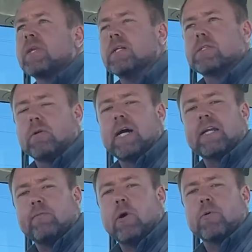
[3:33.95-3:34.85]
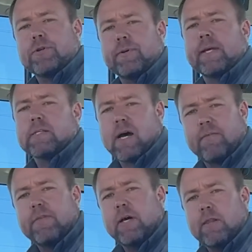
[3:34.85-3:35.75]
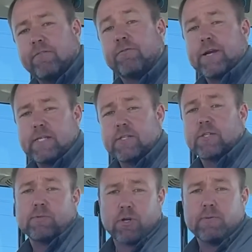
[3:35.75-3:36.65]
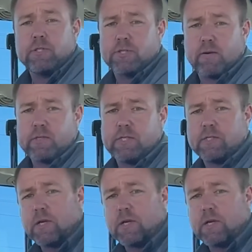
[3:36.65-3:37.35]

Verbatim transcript: And so a lot of what we're doing is off the, the free subscription services,